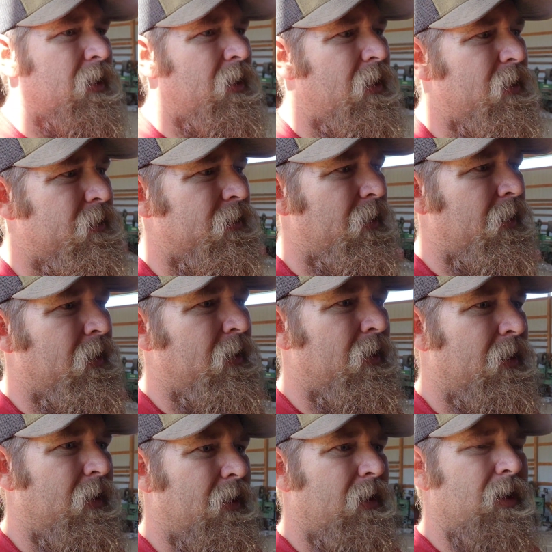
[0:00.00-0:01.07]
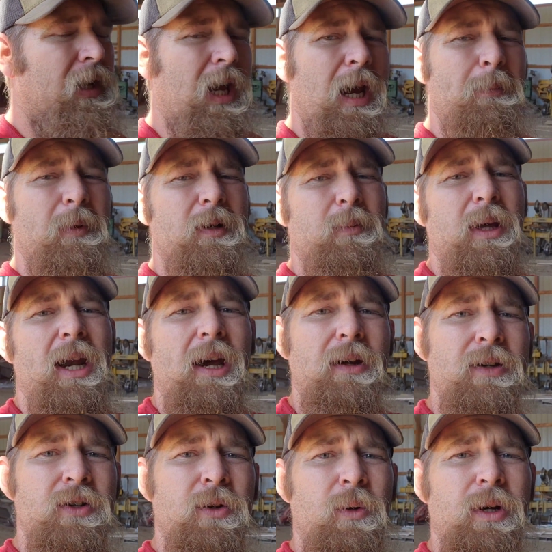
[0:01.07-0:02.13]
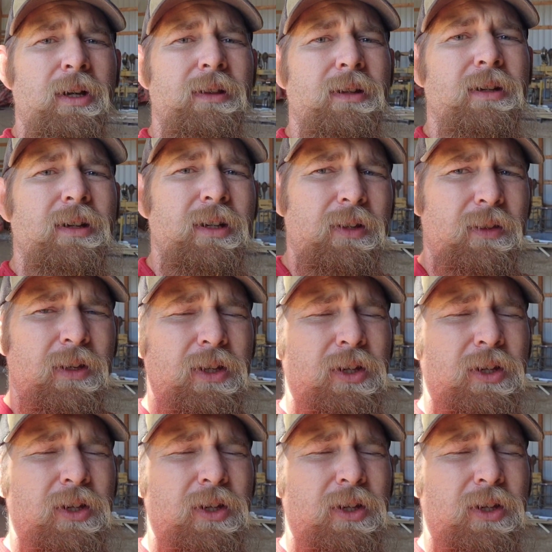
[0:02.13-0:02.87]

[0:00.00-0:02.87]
it easy. Cameron's been out enjoying the